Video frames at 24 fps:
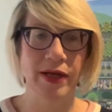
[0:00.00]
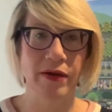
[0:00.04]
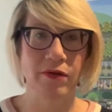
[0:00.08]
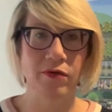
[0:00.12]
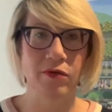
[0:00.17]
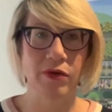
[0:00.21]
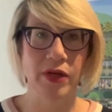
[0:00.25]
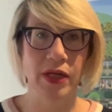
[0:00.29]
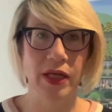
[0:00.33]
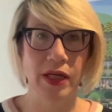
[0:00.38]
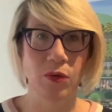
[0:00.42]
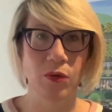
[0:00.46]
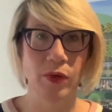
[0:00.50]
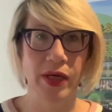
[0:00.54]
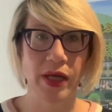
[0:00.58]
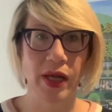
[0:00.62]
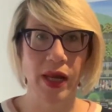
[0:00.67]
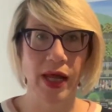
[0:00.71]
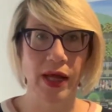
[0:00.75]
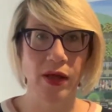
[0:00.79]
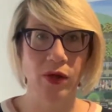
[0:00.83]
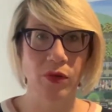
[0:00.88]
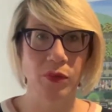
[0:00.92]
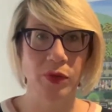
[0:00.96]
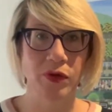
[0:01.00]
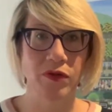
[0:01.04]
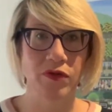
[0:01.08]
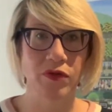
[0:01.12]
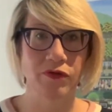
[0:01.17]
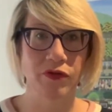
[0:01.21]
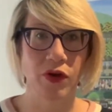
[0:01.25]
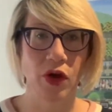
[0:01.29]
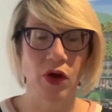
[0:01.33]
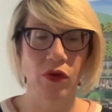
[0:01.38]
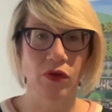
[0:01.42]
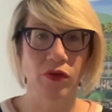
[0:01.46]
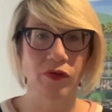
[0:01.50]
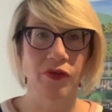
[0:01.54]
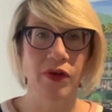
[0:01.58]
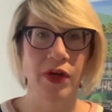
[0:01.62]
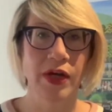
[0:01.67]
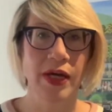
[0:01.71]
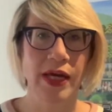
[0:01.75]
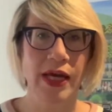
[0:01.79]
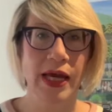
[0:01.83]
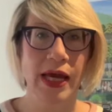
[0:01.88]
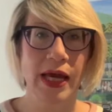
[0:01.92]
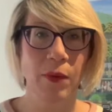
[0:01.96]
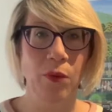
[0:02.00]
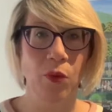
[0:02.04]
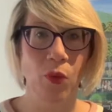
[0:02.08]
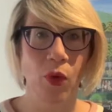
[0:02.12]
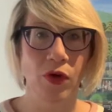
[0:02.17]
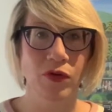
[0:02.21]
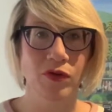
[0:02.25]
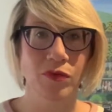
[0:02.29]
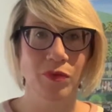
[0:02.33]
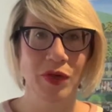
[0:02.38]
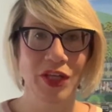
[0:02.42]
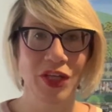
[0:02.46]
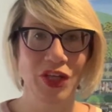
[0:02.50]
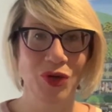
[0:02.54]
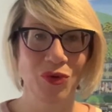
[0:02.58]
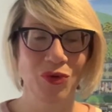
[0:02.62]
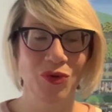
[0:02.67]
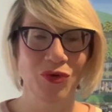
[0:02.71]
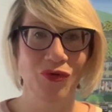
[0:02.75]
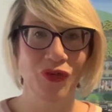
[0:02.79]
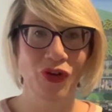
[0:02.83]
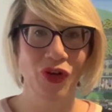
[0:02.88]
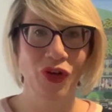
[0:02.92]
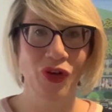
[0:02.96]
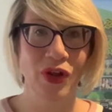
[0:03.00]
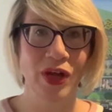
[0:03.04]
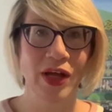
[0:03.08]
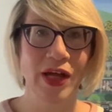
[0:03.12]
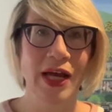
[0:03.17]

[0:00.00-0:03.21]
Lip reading: It really will help us evolve in what's being useful,